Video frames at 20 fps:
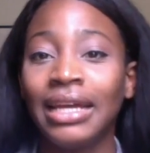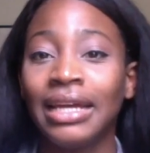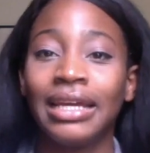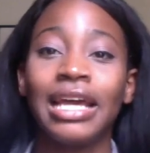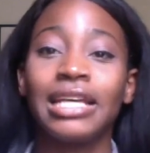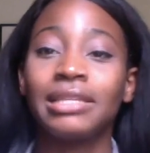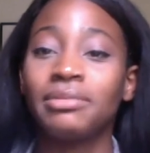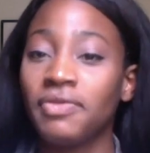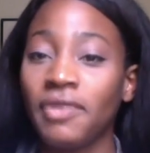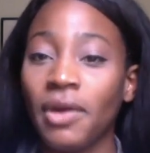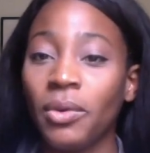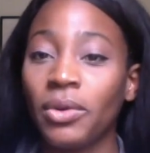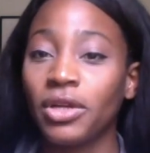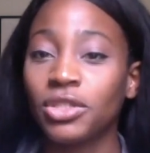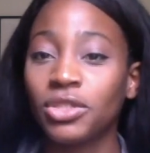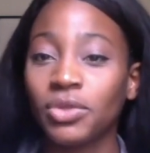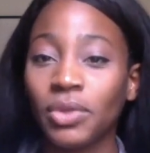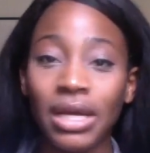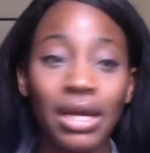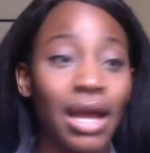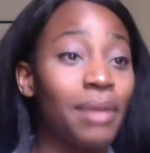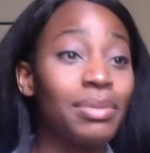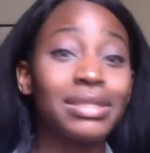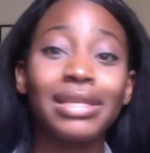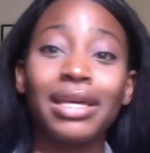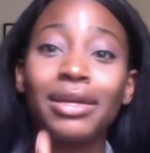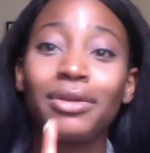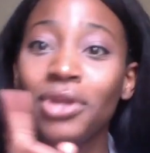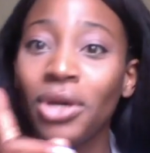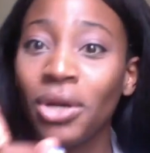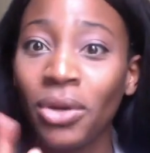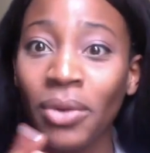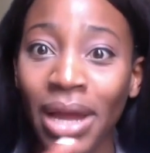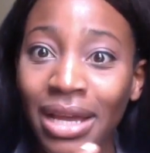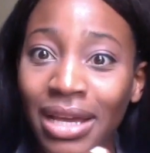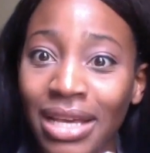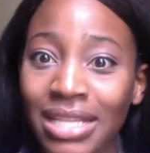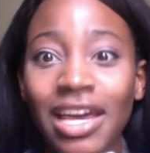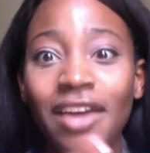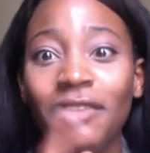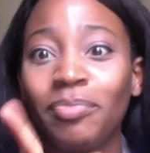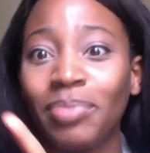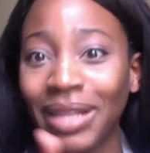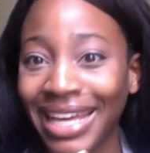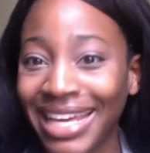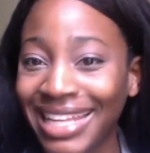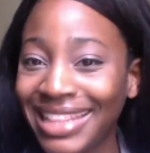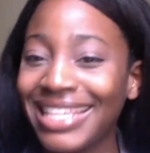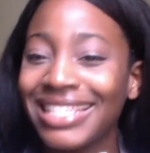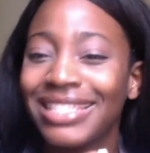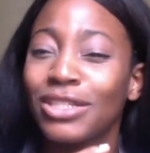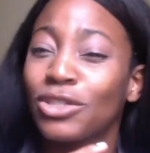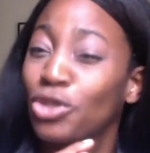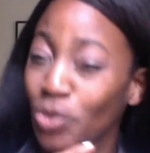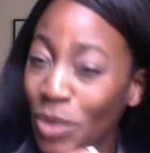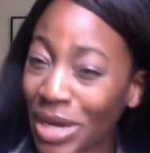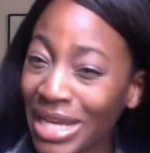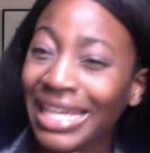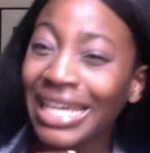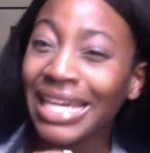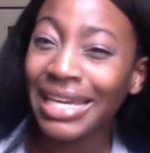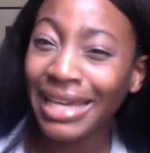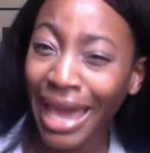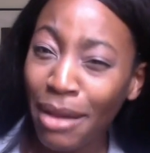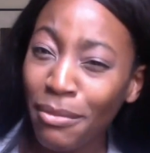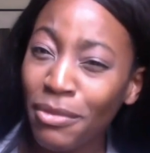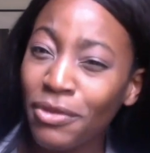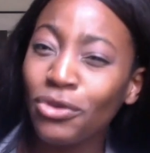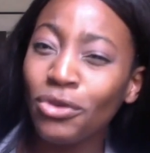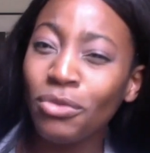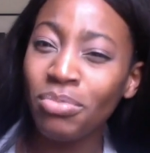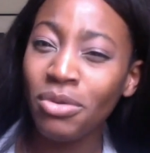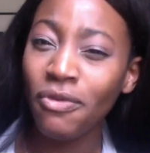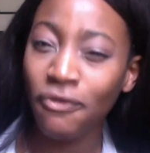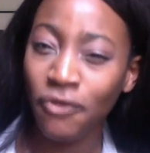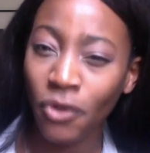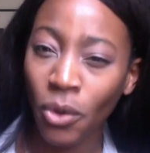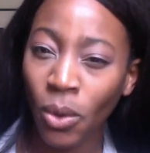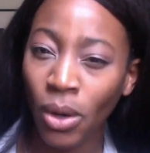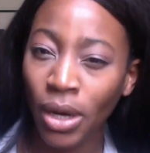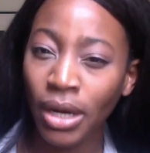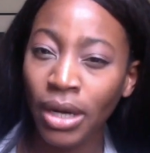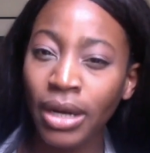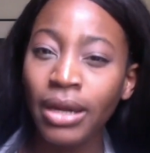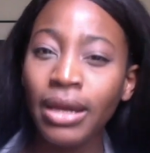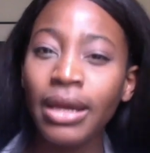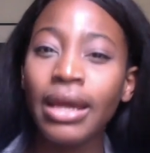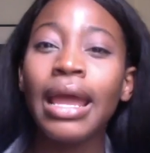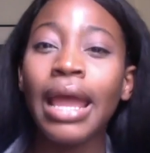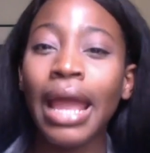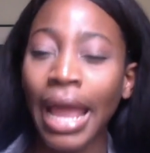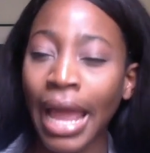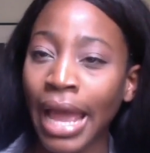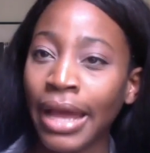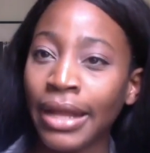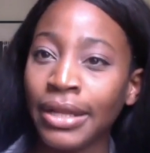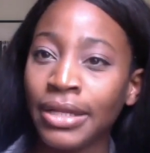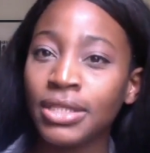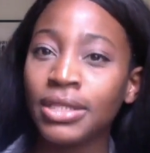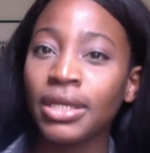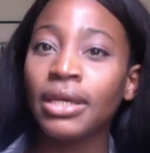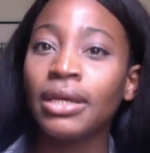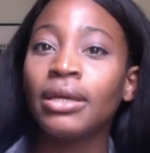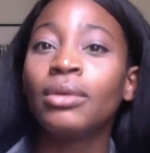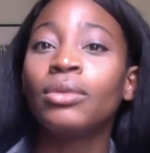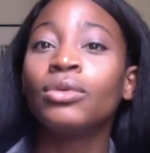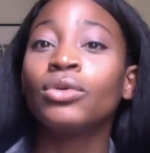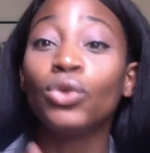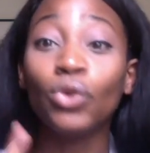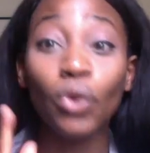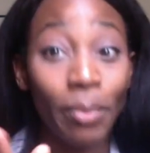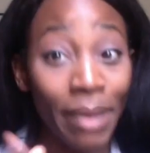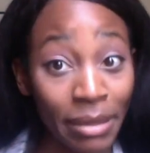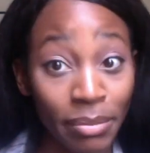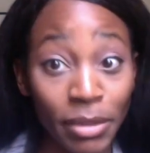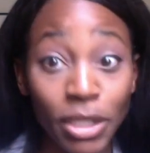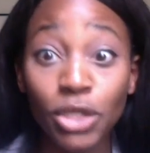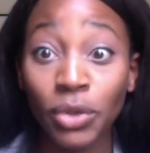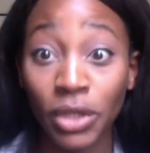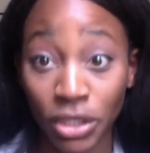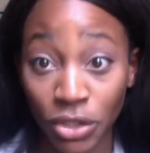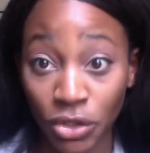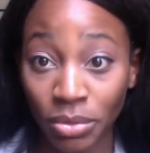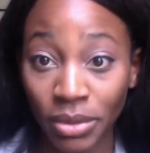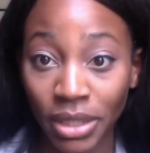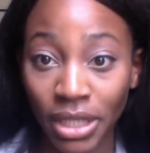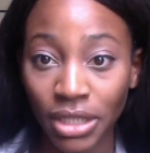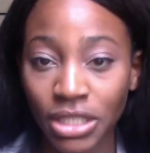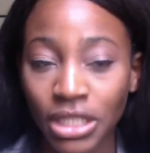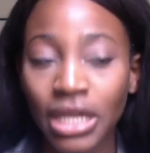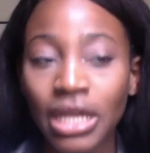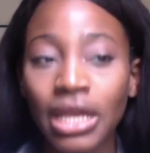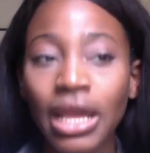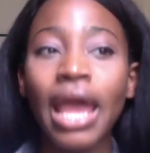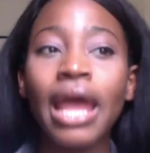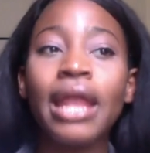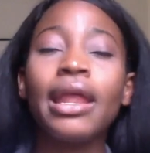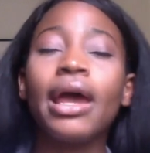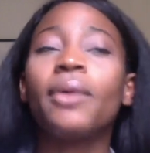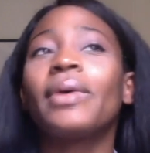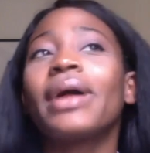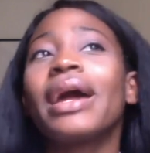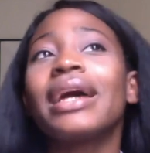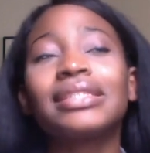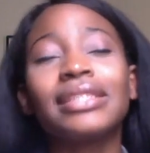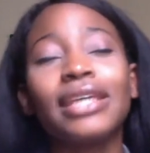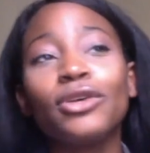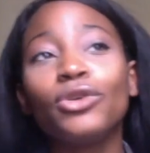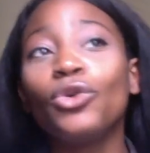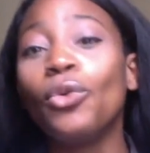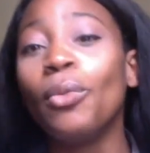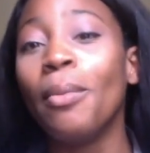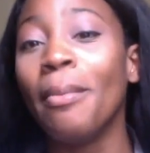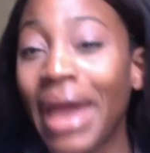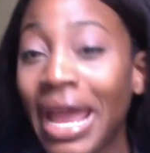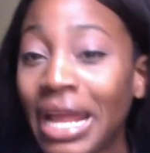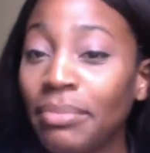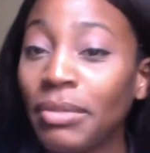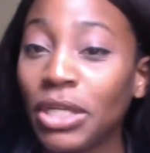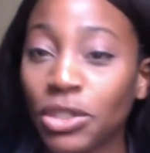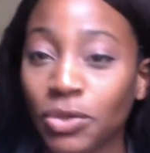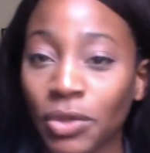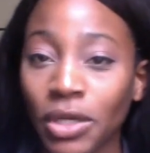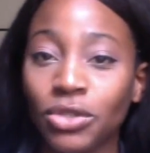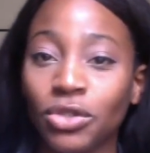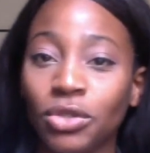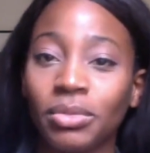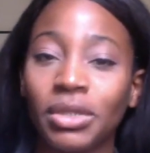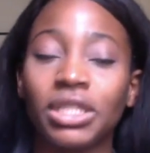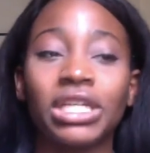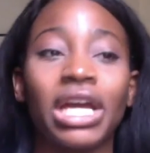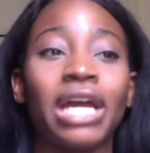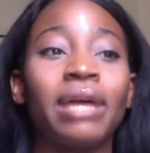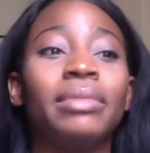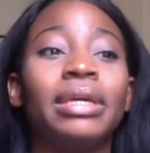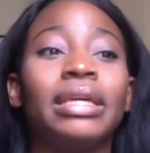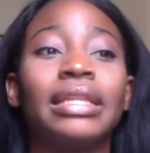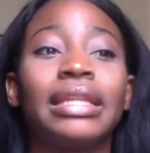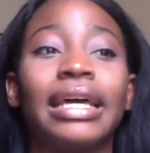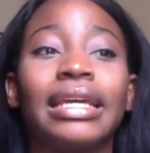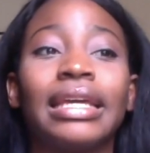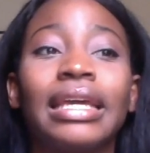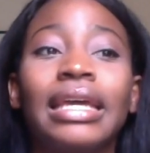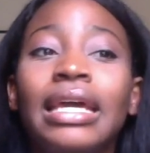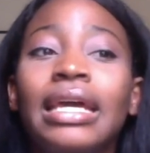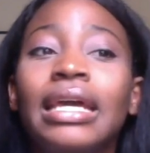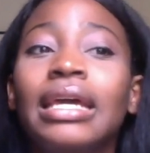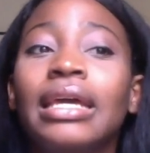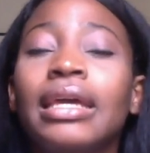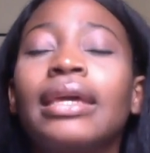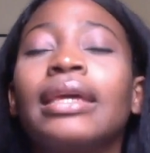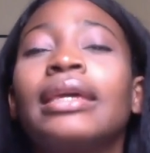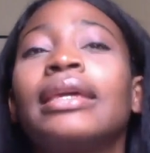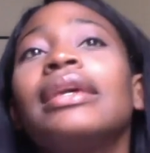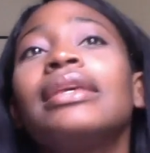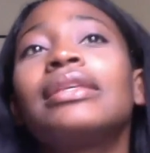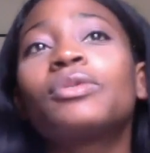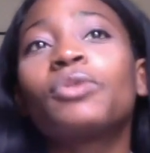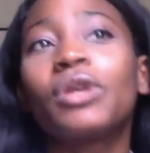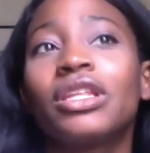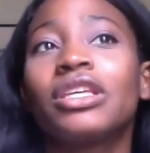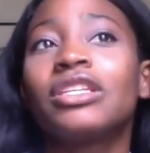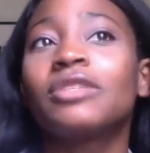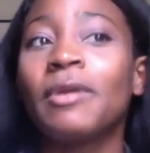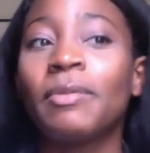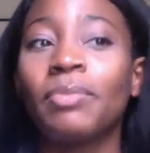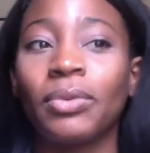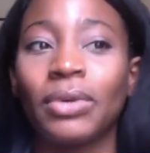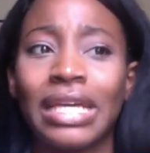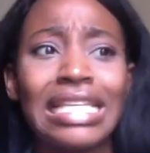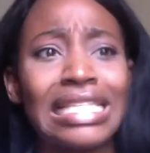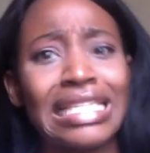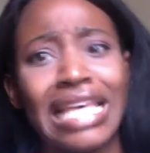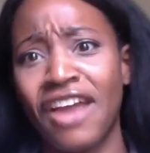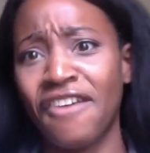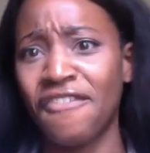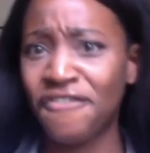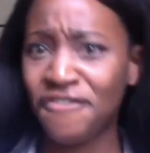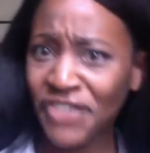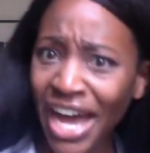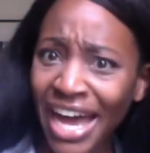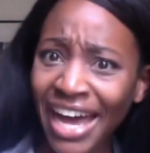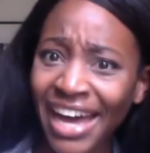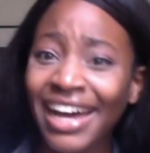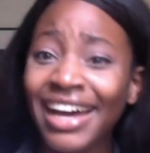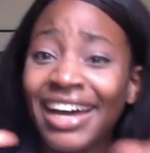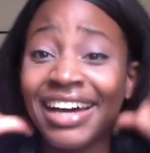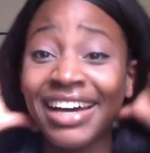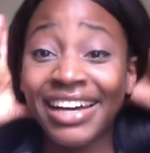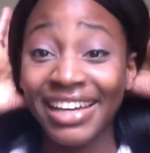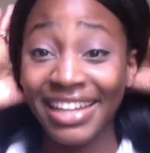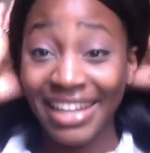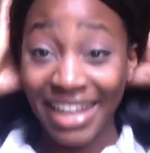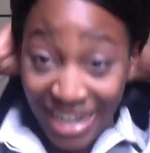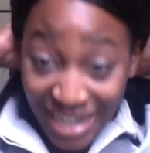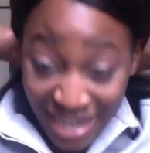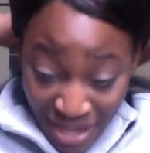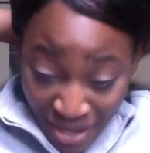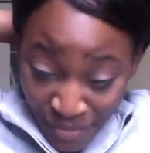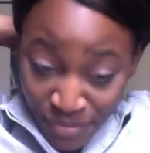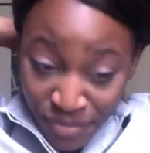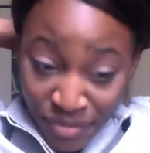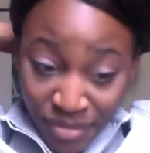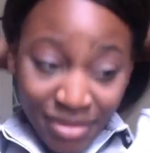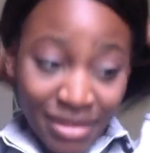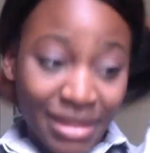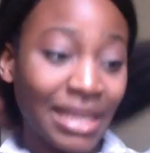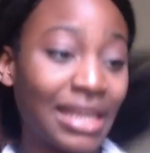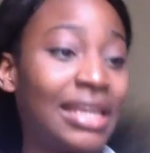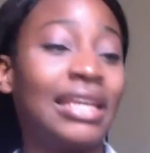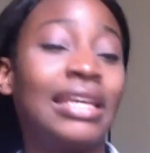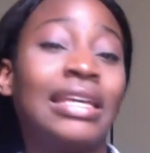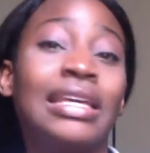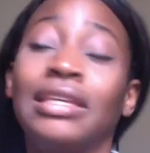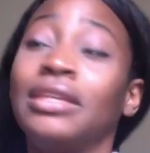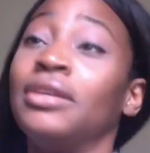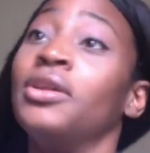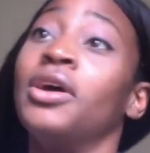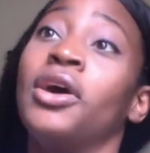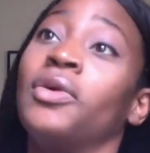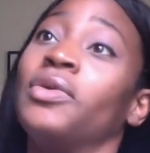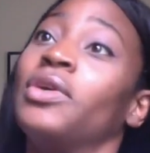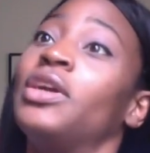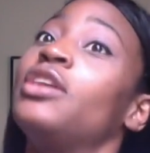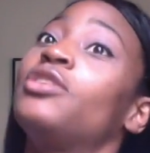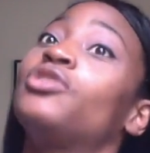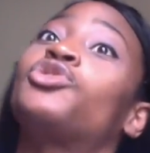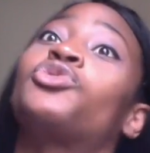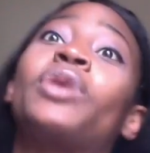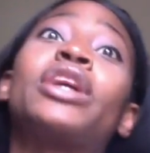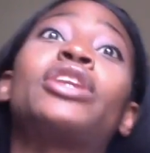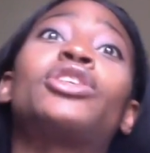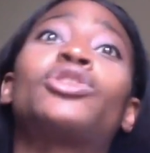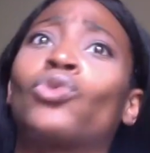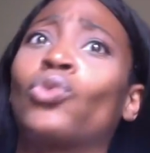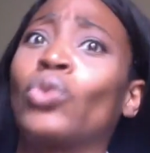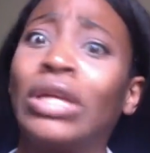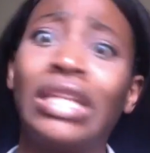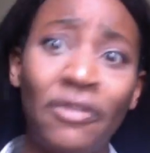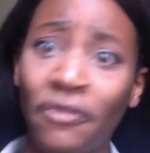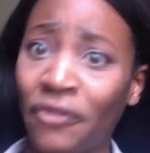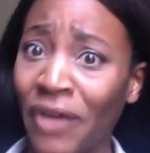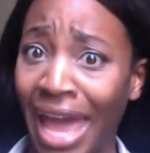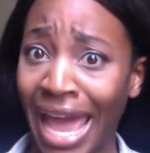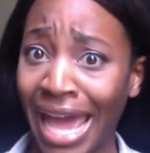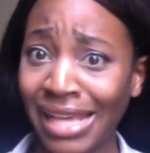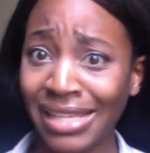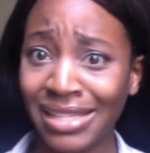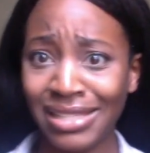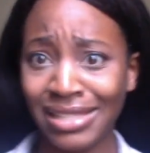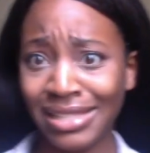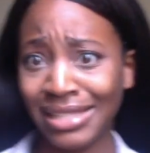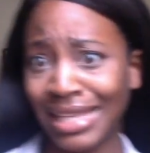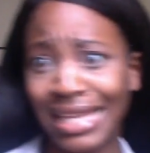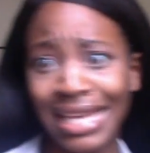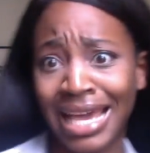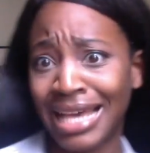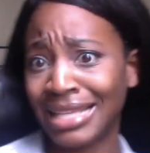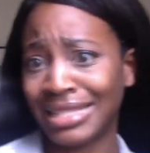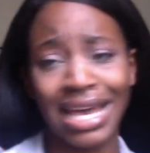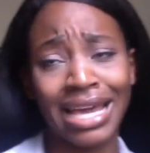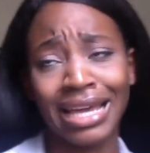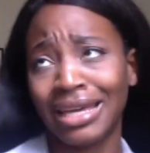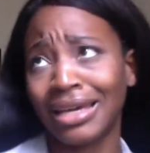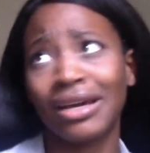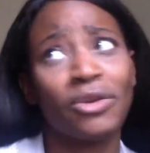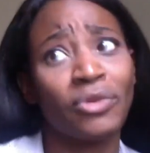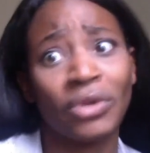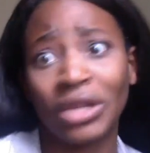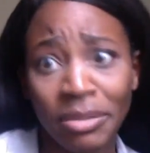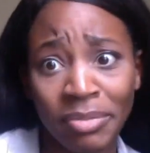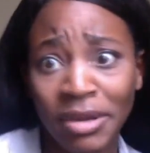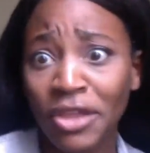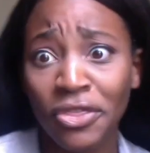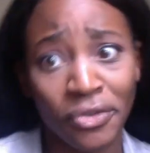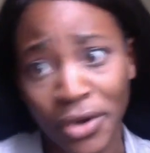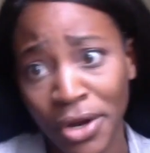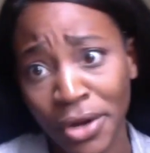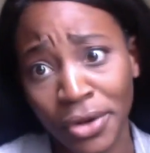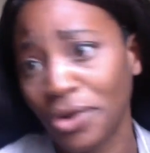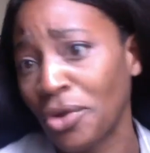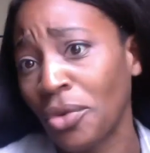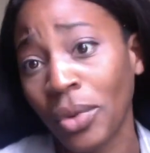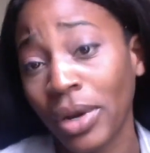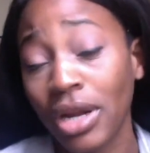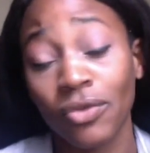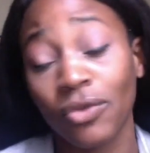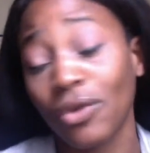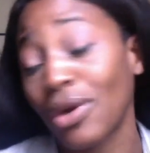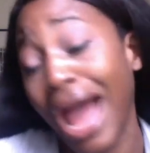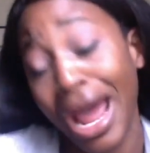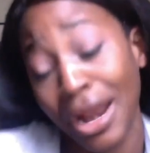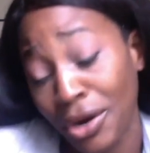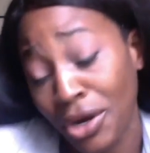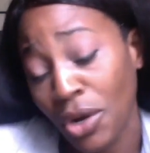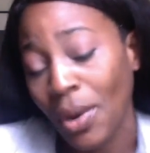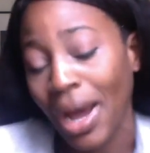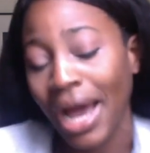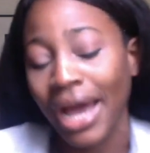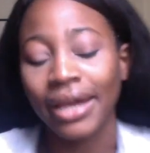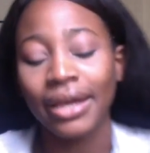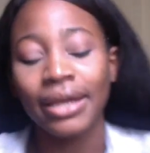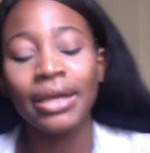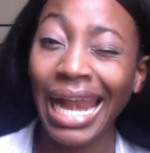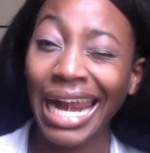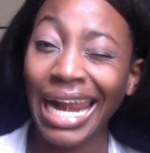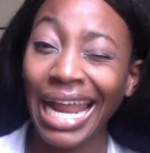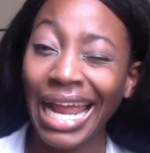He asked me if I want to drink. I was like, no, Greg, because I've played this drinking game with you before, and you made me drink too much. And now when I say you made me drink too much, I mean, like, he's one of these people, he's like fun, and, you know, he drinks really fast. He has like a really big throat or whatever. I don't know why.